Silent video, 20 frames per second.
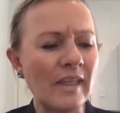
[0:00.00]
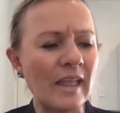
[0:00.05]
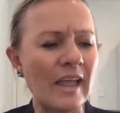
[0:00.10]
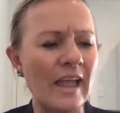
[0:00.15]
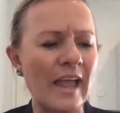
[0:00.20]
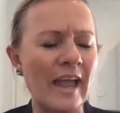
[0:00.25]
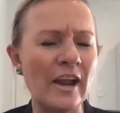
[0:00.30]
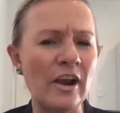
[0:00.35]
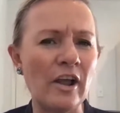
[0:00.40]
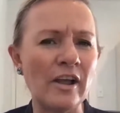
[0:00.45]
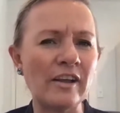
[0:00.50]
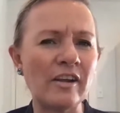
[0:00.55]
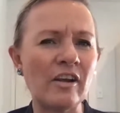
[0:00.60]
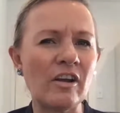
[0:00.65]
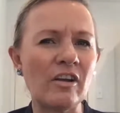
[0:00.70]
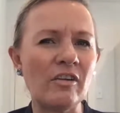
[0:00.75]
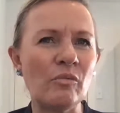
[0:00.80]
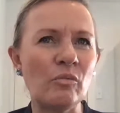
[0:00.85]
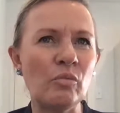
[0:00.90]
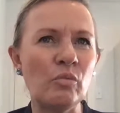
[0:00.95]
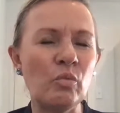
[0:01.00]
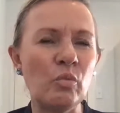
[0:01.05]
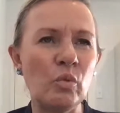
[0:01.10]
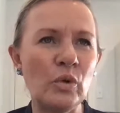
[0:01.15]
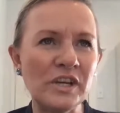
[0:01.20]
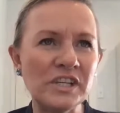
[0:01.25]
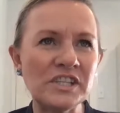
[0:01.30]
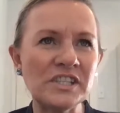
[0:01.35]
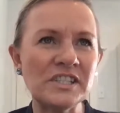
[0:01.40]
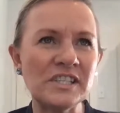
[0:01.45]
And I
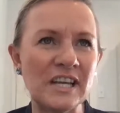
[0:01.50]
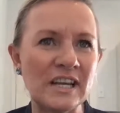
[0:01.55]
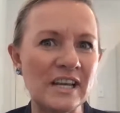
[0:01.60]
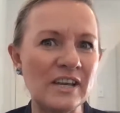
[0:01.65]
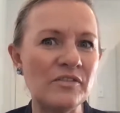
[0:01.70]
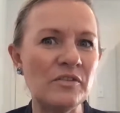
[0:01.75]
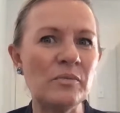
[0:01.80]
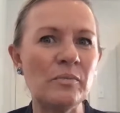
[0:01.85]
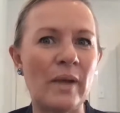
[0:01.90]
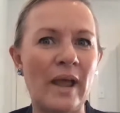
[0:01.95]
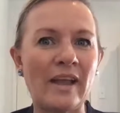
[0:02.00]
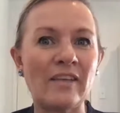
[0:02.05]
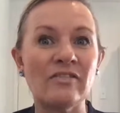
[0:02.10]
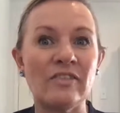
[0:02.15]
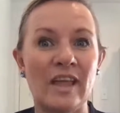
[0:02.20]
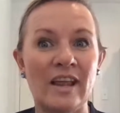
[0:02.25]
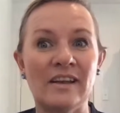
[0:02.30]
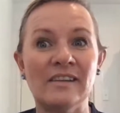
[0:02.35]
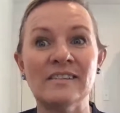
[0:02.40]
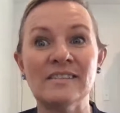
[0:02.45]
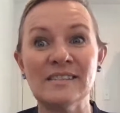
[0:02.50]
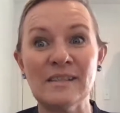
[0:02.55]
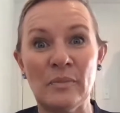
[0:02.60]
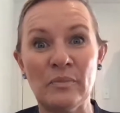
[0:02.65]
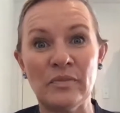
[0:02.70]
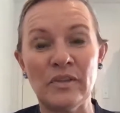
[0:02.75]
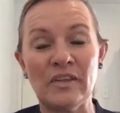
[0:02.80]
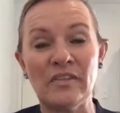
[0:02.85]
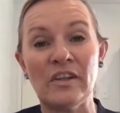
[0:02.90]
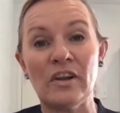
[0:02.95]
wish even back then, it's
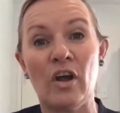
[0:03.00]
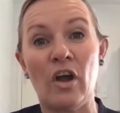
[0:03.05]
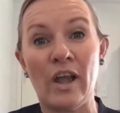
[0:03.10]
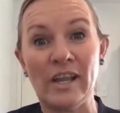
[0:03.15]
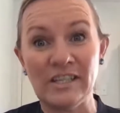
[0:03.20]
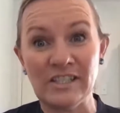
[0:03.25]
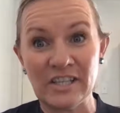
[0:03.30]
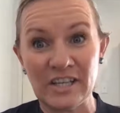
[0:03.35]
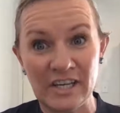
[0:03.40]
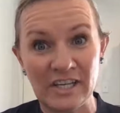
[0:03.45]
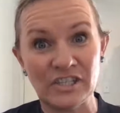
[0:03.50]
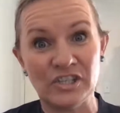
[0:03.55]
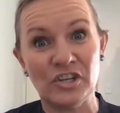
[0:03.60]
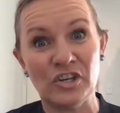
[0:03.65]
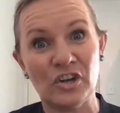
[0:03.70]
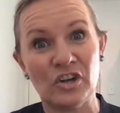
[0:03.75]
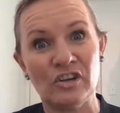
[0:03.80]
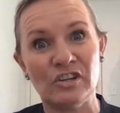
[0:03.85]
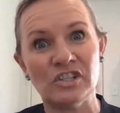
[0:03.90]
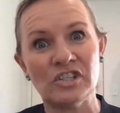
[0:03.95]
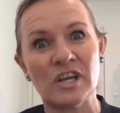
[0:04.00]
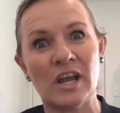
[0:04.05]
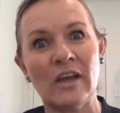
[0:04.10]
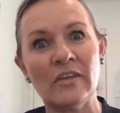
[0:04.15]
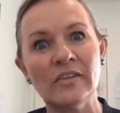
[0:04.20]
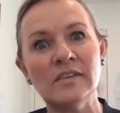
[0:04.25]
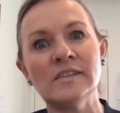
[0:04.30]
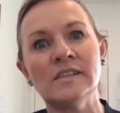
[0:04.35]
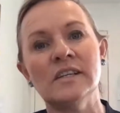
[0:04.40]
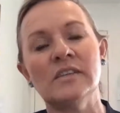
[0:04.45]
something that I teach and coach
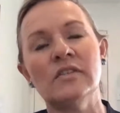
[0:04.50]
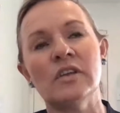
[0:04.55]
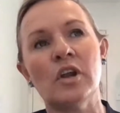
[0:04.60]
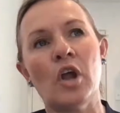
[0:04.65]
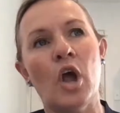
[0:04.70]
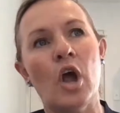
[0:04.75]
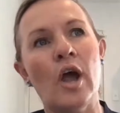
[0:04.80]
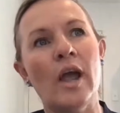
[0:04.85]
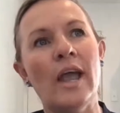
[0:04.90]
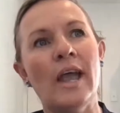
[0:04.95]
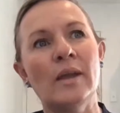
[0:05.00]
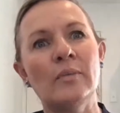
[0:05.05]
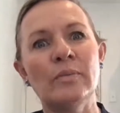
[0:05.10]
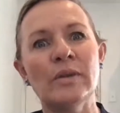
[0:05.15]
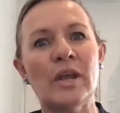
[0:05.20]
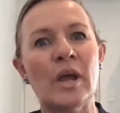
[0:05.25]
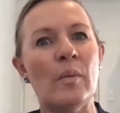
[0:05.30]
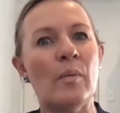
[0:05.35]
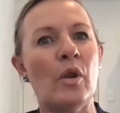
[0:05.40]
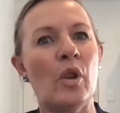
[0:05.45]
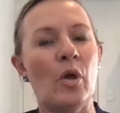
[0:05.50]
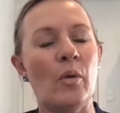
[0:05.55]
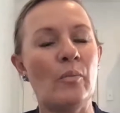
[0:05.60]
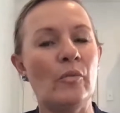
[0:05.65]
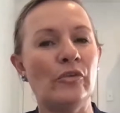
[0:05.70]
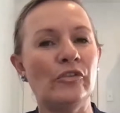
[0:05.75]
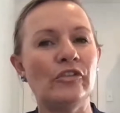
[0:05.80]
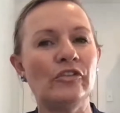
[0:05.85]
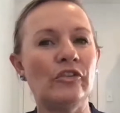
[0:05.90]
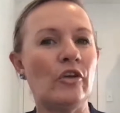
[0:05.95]
others in, that I had become a lot
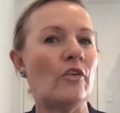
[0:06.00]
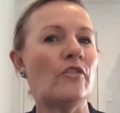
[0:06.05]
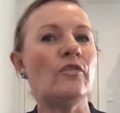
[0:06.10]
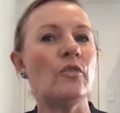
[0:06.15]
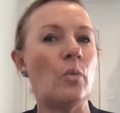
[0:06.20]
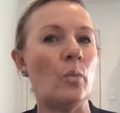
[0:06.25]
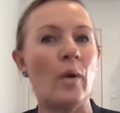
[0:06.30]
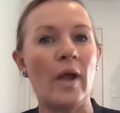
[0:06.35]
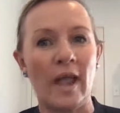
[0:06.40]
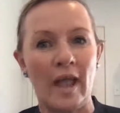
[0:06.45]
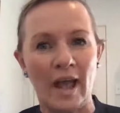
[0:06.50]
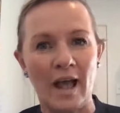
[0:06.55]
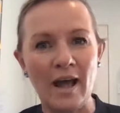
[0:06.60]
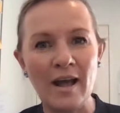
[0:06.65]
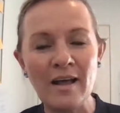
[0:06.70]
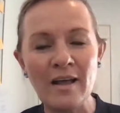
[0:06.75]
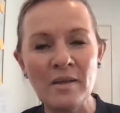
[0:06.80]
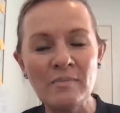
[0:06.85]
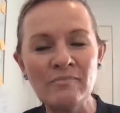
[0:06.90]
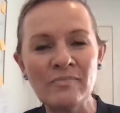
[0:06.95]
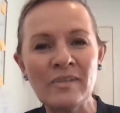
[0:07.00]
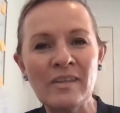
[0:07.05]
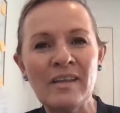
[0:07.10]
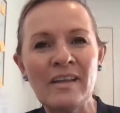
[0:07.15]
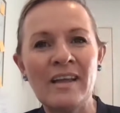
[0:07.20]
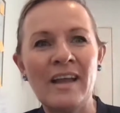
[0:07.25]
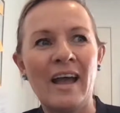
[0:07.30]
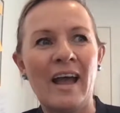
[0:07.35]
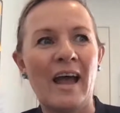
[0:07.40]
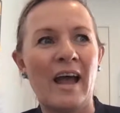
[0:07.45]
more self-aware
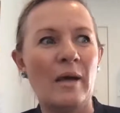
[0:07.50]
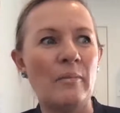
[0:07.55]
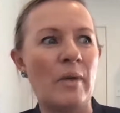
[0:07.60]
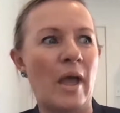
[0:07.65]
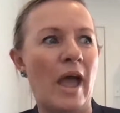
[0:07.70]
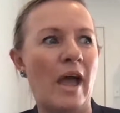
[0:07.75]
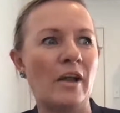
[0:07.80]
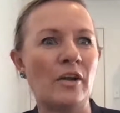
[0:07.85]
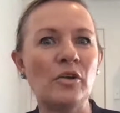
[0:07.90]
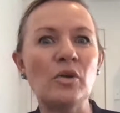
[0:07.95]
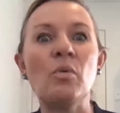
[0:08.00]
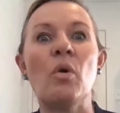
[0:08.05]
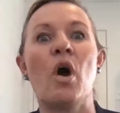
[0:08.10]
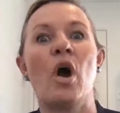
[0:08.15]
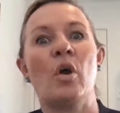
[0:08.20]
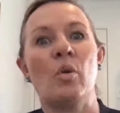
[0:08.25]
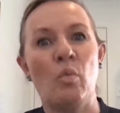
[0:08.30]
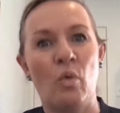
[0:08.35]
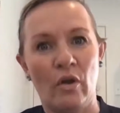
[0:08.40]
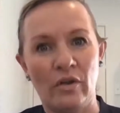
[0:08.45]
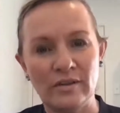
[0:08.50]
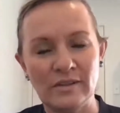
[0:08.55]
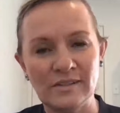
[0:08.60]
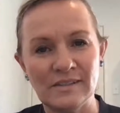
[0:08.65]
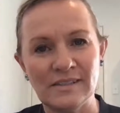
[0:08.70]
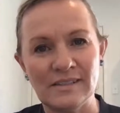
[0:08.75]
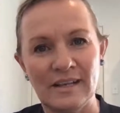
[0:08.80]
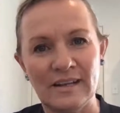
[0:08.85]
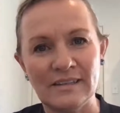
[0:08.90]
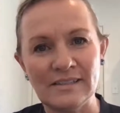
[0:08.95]
about who I
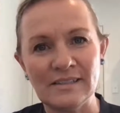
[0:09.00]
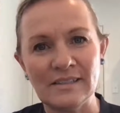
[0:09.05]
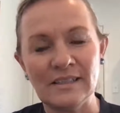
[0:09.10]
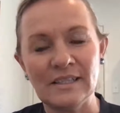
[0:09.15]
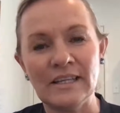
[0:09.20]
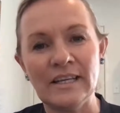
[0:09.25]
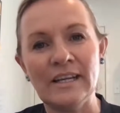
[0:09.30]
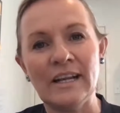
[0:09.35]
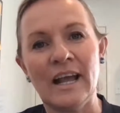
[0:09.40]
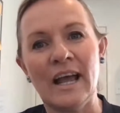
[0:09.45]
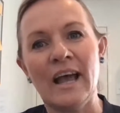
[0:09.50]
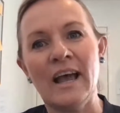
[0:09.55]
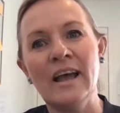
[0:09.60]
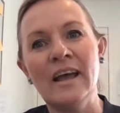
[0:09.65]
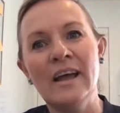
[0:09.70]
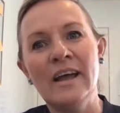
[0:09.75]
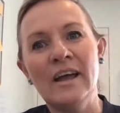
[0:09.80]
was as a leader,